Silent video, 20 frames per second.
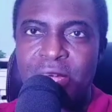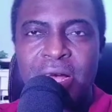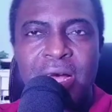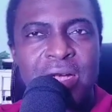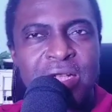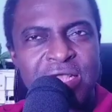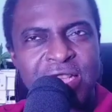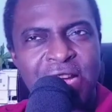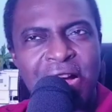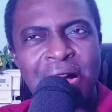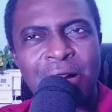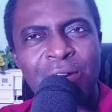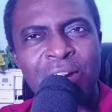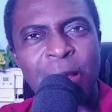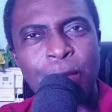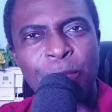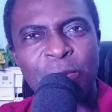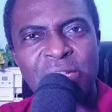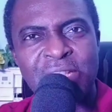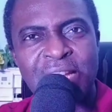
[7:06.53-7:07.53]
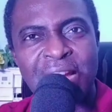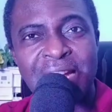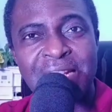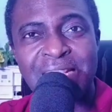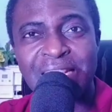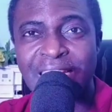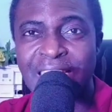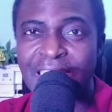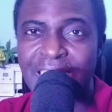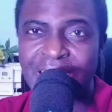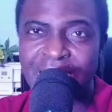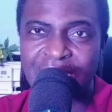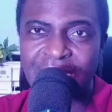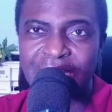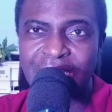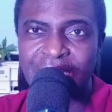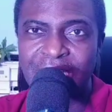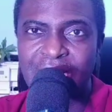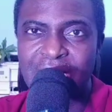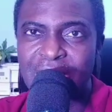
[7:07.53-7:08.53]
Down represents key
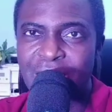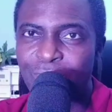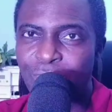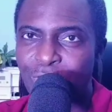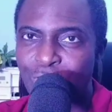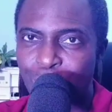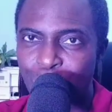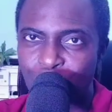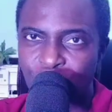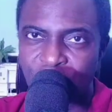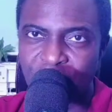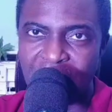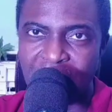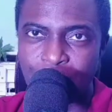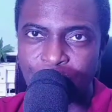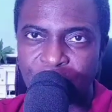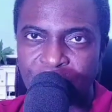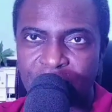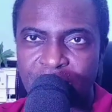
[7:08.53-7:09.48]
D for 2 sharps.